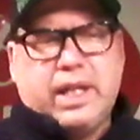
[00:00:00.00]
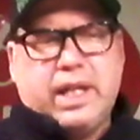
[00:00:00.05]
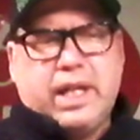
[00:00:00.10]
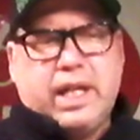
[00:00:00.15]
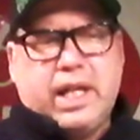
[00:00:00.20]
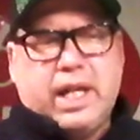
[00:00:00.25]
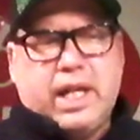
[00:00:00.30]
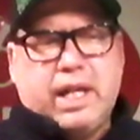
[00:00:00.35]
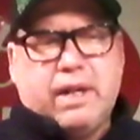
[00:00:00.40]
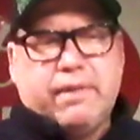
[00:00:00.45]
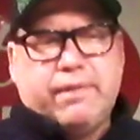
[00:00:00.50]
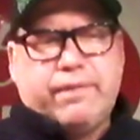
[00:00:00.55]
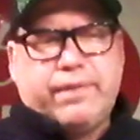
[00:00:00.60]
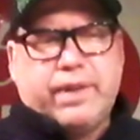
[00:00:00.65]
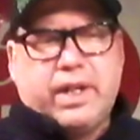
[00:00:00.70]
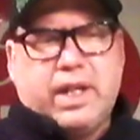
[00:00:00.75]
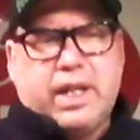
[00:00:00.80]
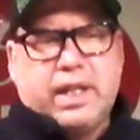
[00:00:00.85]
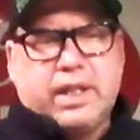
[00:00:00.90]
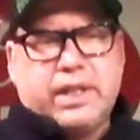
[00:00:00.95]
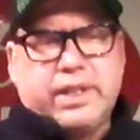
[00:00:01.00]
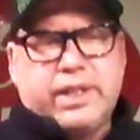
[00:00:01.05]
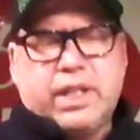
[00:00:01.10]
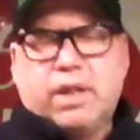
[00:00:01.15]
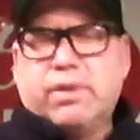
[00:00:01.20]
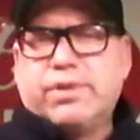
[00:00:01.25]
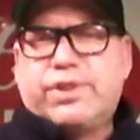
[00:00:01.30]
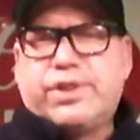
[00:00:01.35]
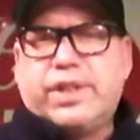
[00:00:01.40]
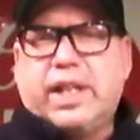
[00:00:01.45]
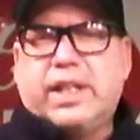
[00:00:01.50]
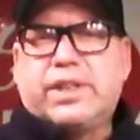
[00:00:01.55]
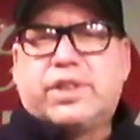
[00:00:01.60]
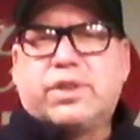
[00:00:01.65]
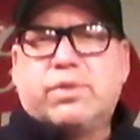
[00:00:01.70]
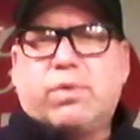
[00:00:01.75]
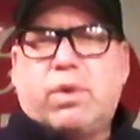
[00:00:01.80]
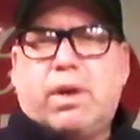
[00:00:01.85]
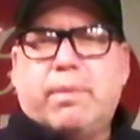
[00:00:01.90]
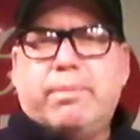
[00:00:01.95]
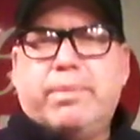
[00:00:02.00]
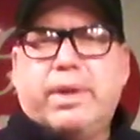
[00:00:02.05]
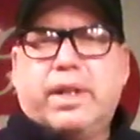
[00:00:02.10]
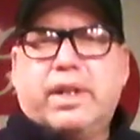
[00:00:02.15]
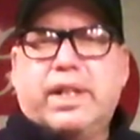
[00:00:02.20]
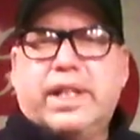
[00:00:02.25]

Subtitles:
have no sense of what beer